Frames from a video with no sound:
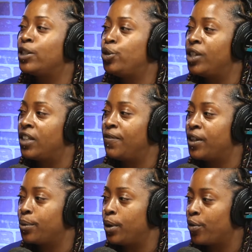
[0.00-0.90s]
let you get the
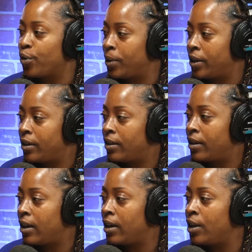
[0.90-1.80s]
victory over me.
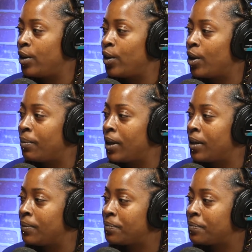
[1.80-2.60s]
You know what I mean?